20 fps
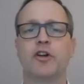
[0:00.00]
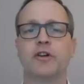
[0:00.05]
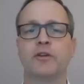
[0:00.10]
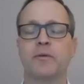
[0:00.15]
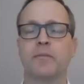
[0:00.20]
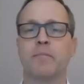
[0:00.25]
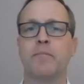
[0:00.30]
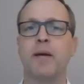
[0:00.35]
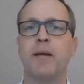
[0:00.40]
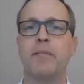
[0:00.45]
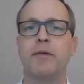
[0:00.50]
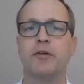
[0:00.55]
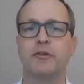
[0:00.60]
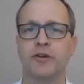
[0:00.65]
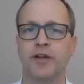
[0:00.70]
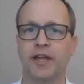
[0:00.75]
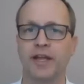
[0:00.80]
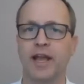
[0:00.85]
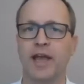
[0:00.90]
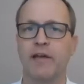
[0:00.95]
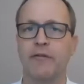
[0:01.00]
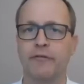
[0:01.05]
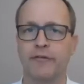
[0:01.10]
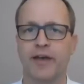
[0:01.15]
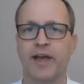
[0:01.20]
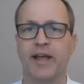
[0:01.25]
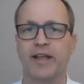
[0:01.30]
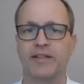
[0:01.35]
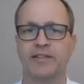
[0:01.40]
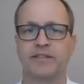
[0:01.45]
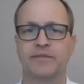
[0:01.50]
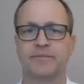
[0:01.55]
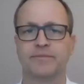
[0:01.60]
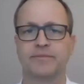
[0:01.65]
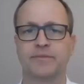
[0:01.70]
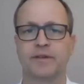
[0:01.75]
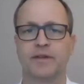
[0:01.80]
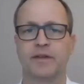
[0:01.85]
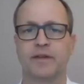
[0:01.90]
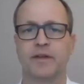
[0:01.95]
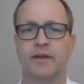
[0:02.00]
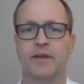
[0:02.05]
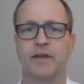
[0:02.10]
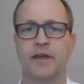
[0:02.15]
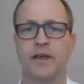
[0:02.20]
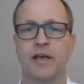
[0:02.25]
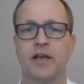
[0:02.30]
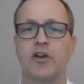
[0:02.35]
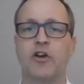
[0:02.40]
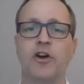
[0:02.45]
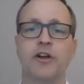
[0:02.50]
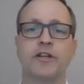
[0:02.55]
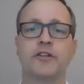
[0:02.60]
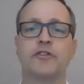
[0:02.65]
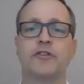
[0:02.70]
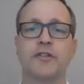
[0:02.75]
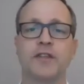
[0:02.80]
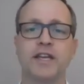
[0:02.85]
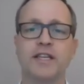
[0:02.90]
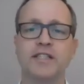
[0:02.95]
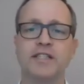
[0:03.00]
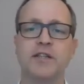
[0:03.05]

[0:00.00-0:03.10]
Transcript: memory effect. According to this,